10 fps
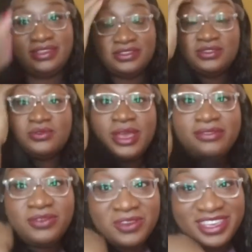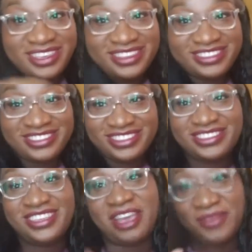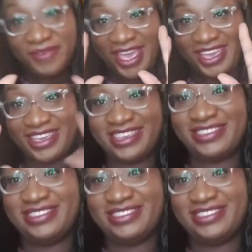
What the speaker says: to a wavy wig. I'll be back.